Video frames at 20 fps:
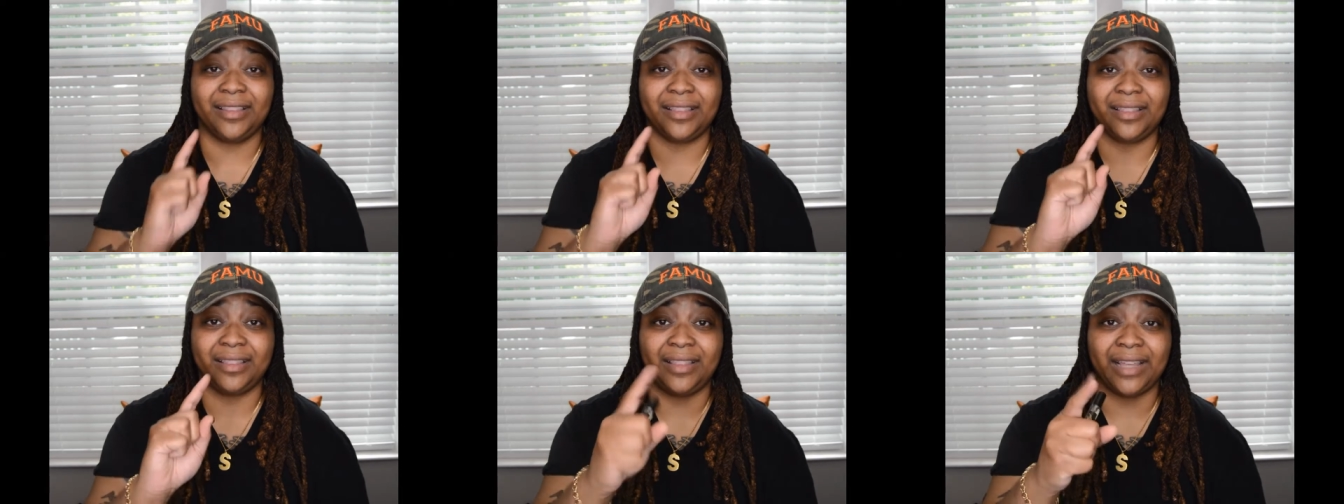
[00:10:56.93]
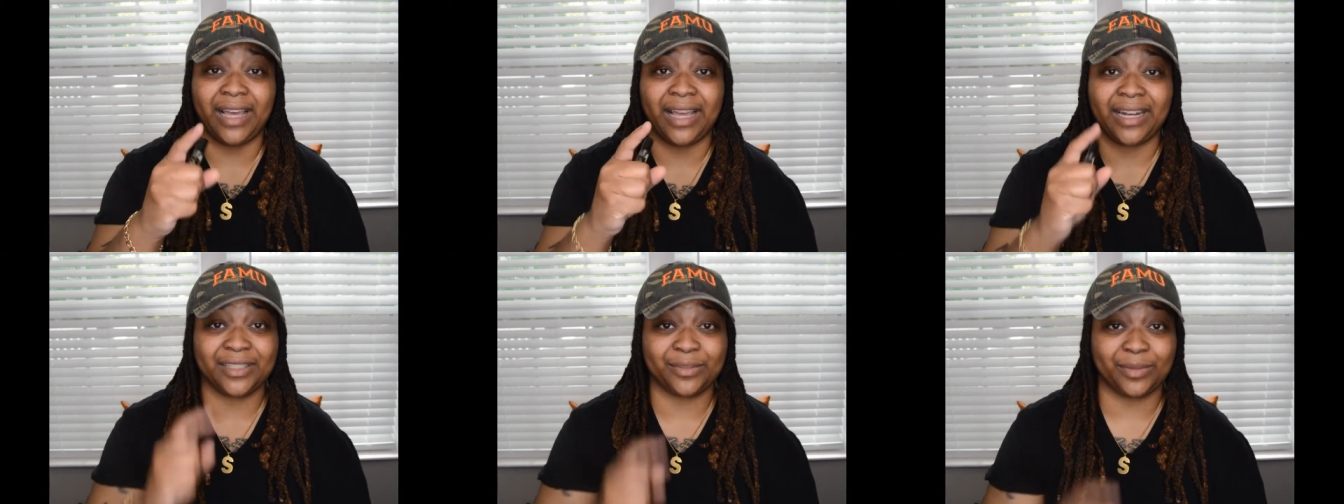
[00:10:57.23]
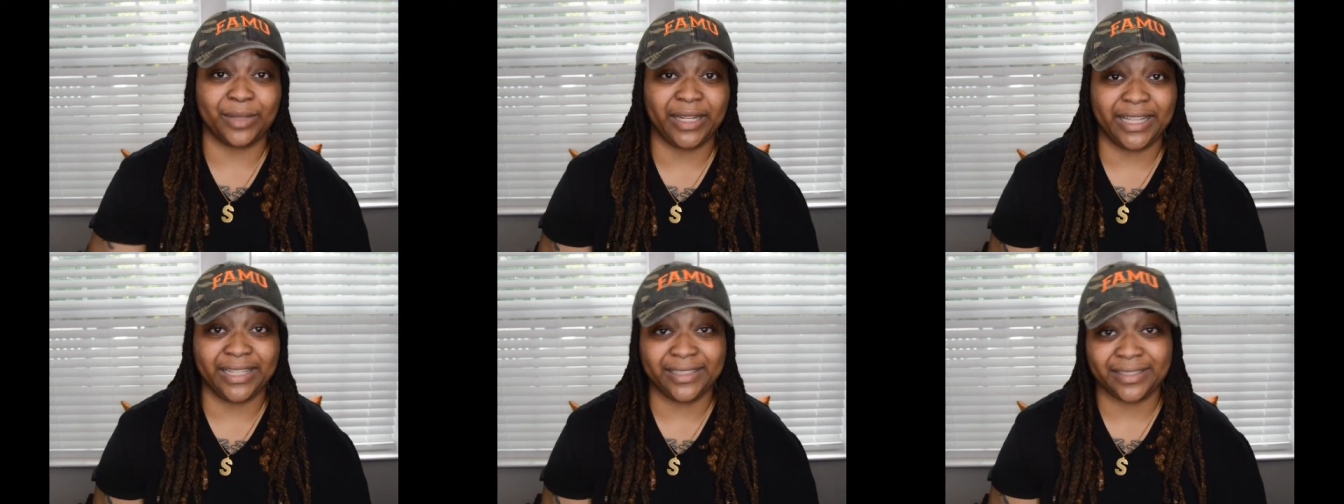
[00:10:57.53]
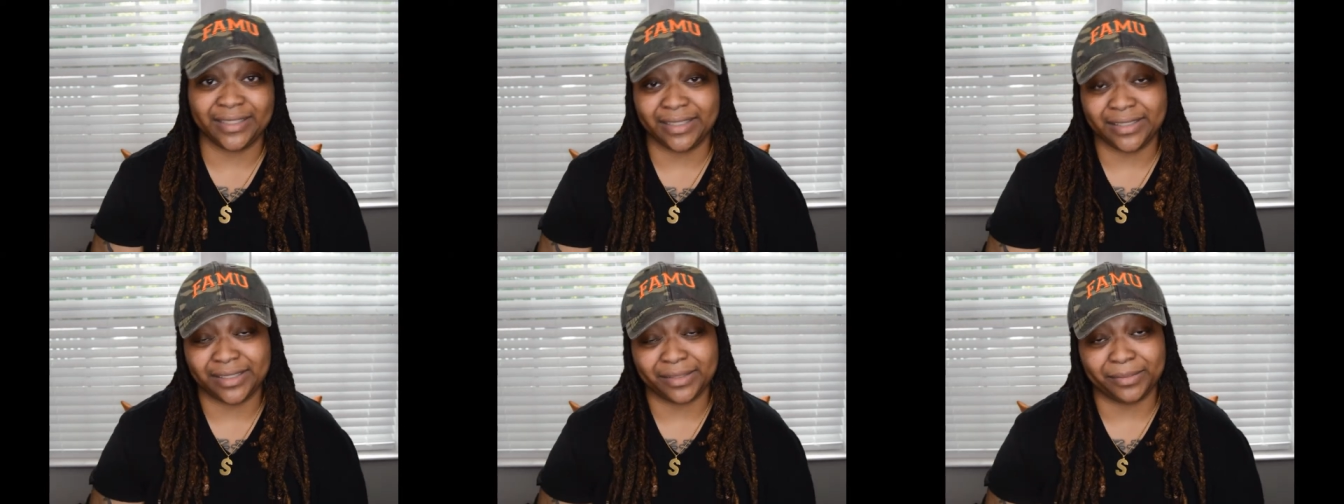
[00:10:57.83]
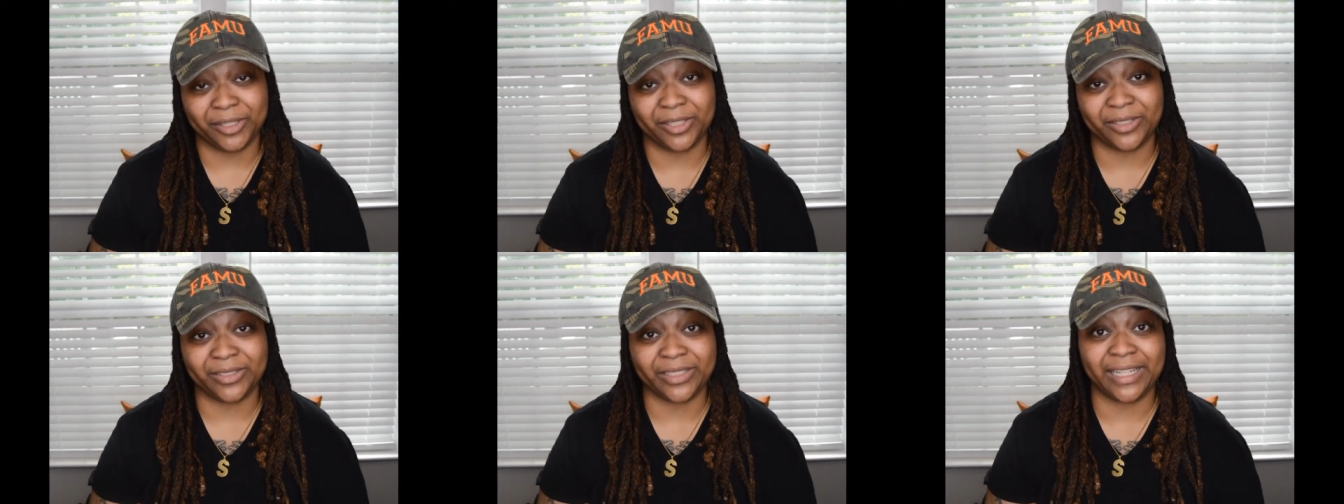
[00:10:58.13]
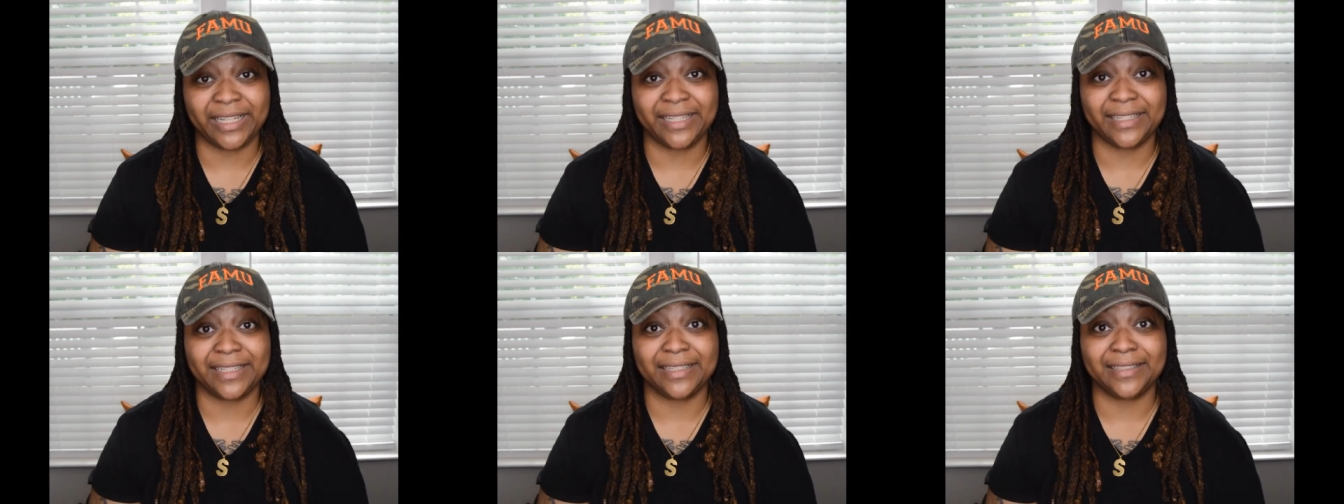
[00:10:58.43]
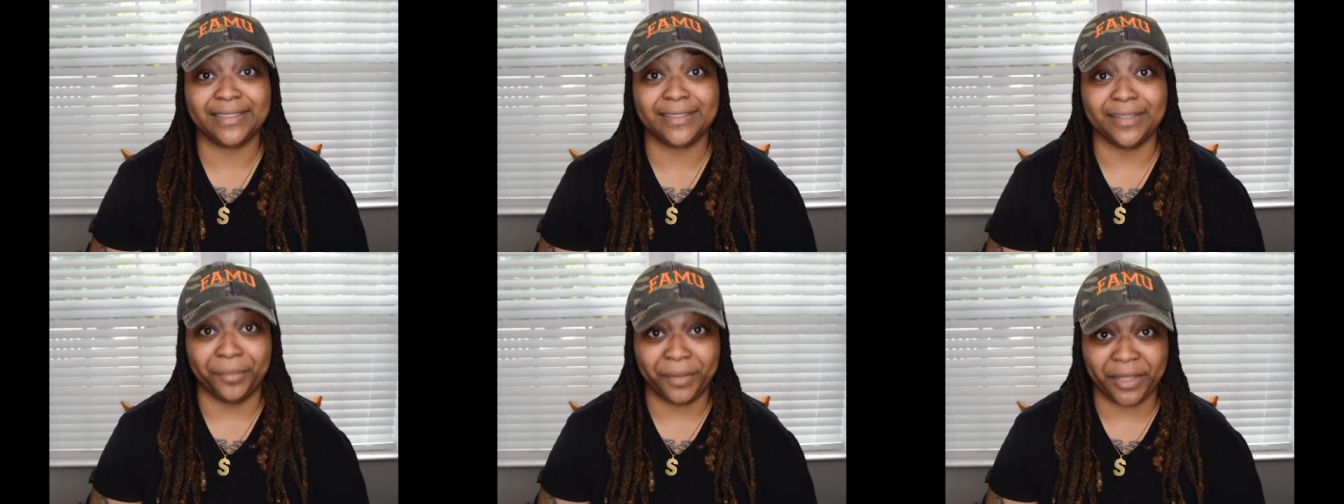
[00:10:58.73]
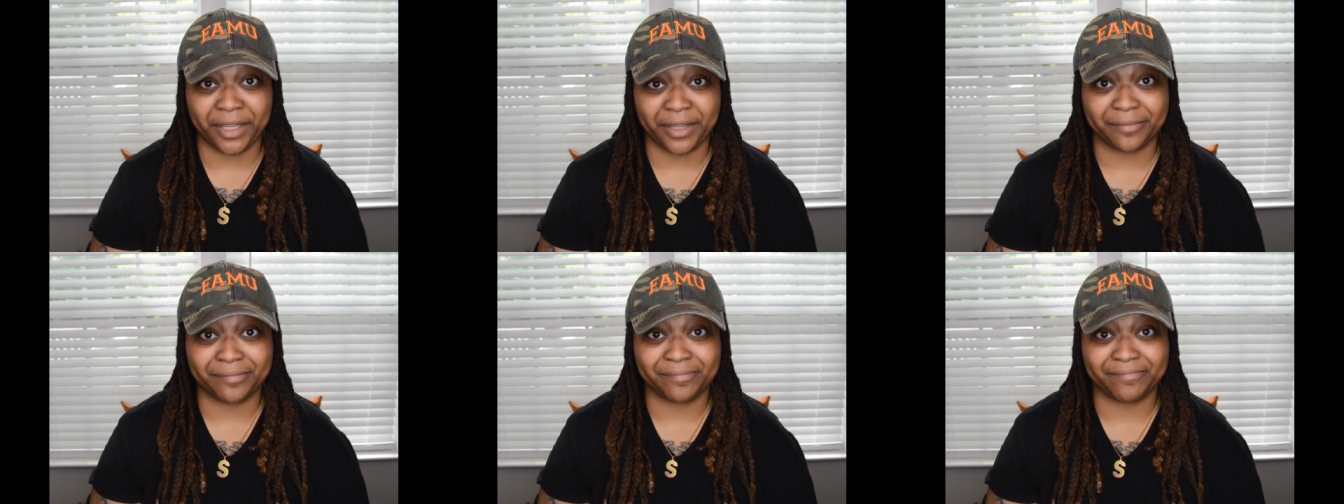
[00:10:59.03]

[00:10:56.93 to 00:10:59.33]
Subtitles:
that is what Essence smells like to me.